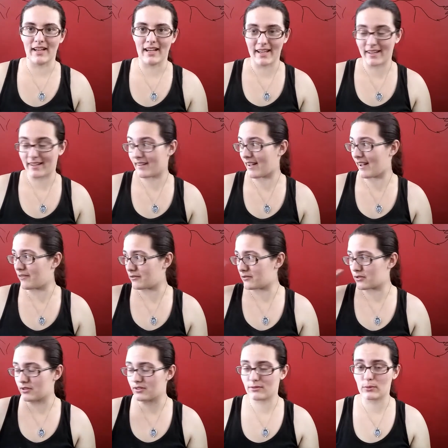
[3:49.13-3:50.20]
I have
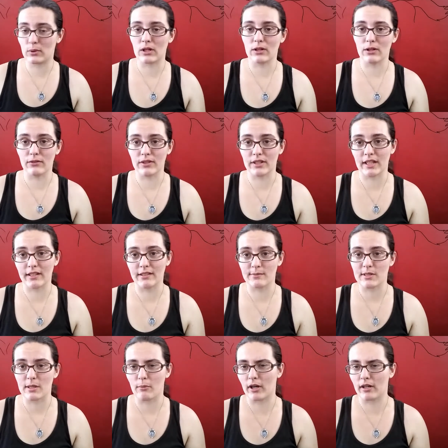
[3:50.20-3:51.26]
water over there
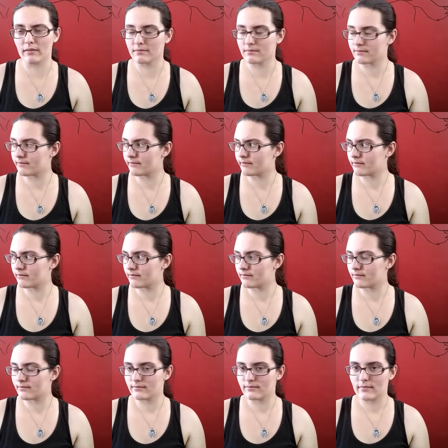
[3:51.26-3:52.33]
somewhere.
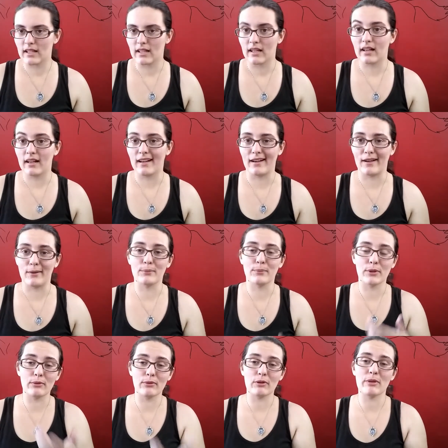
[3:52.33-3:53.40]

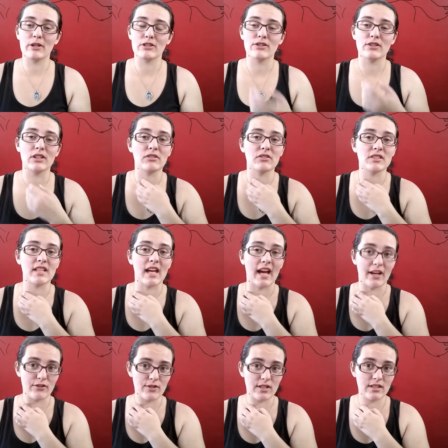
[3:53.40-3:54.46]
But you want to make sure that you stay
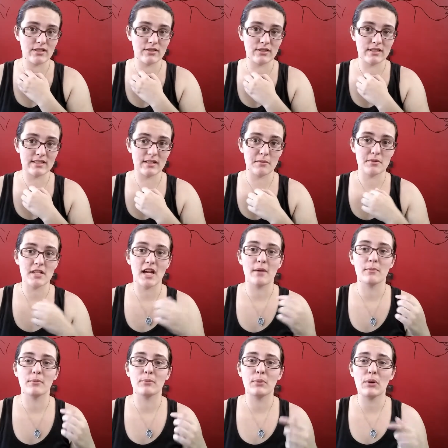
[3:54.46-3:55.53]
hydrated during the
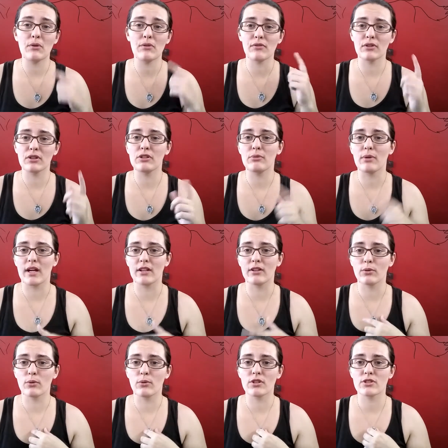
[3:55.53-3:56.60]
summertime, both for you and
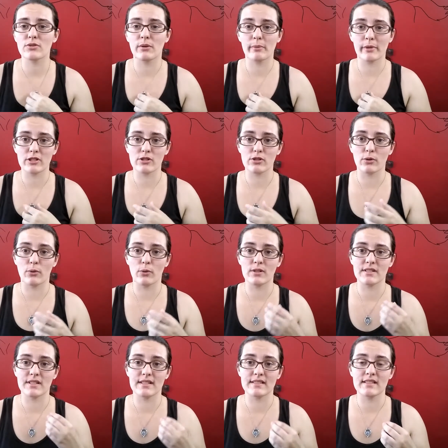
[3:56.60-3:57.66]
your horse. You want to make sure your
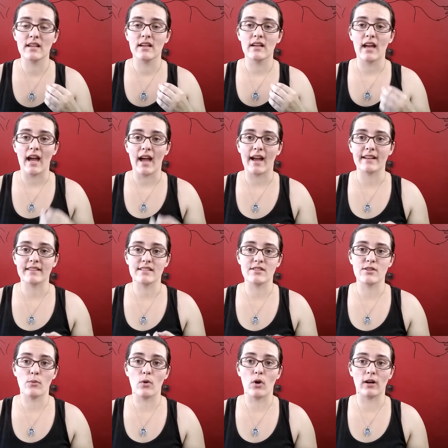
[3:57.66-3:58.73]
horse has
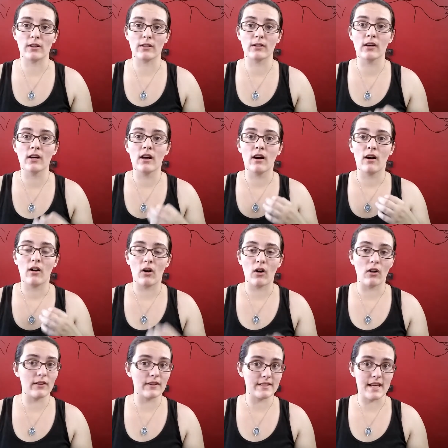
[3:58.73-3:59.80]
access to water
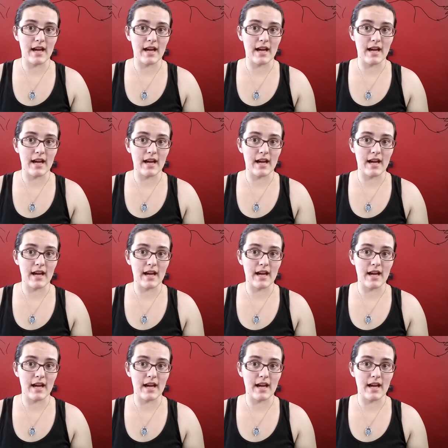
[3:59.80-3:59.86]
all the